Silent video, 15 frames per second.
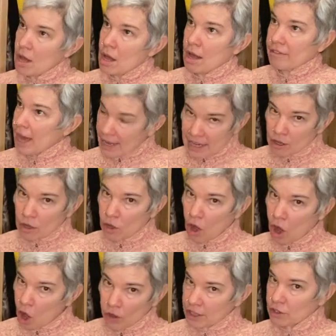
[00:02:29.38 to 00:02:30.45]
of cutting
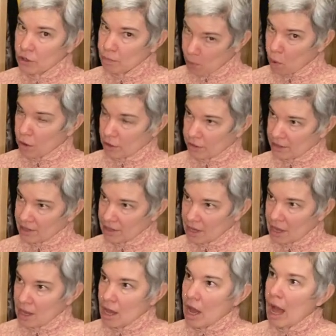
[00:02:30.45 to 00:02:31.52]
all these new boards,
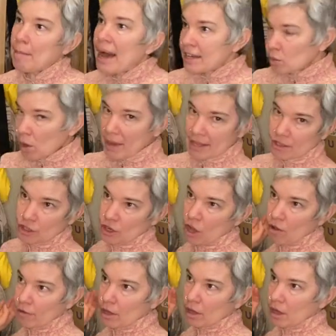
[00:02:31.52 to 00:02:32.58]
I might as well make this
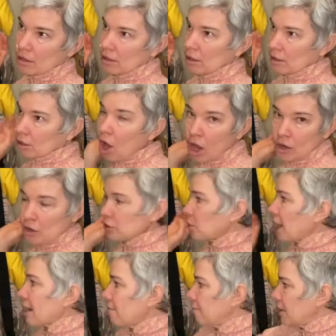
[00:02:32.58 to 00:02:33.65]
shelf longer
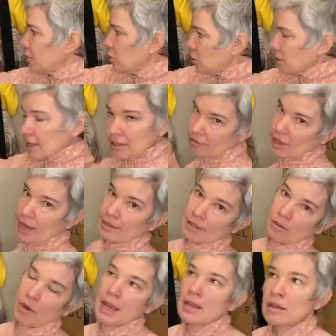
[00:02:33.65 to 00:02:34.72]
so that I can fit two sets of lights
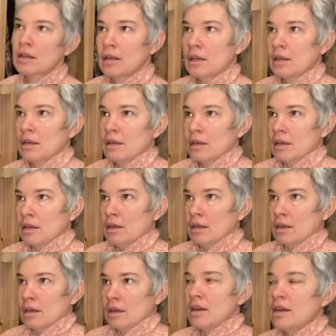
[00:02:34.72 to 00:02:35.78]
in, right?
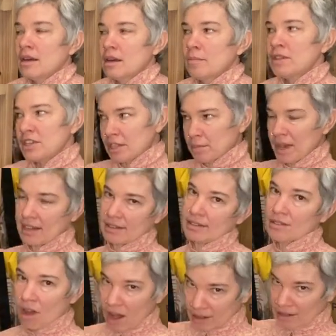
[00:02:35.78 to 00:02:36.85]
But this space
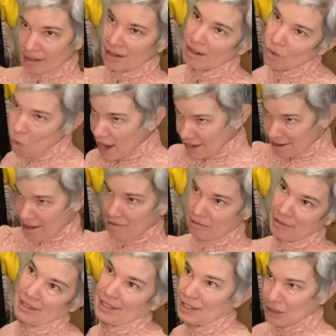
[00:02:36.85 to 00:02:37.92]
is not wide
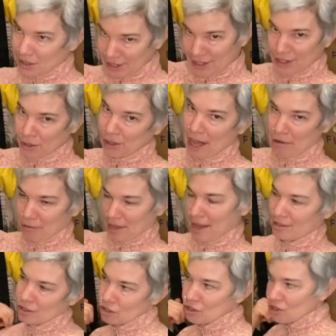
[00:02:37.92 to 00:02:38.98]
enough to allow for
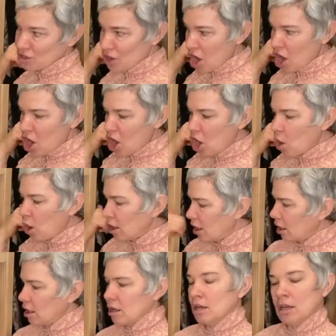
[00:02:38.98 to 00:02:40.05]
that.
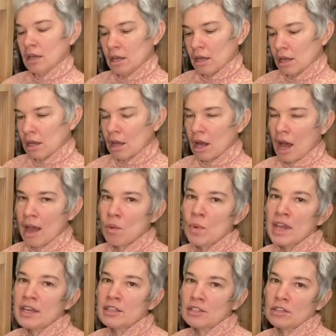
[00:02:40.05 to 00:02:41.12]
So I
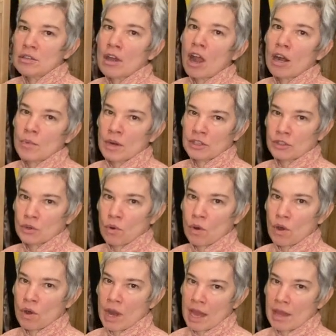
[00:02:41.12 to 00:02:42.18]
went to the hardware
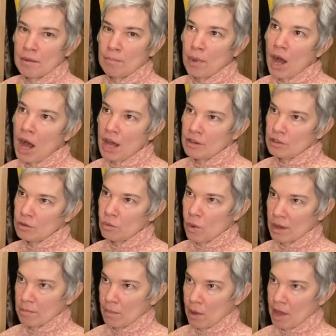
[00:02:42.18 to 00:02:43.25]
store and bought new
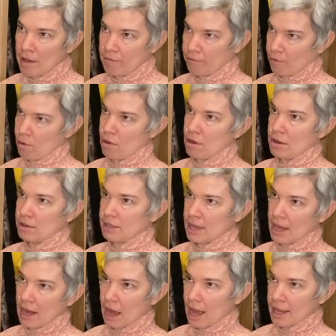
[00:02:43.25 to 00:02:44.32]
one by fours,
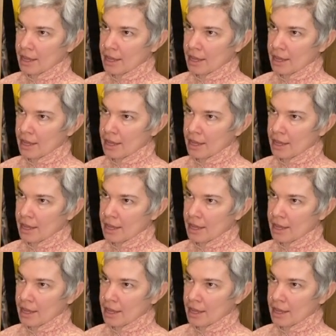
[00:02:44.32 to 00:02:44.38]
and I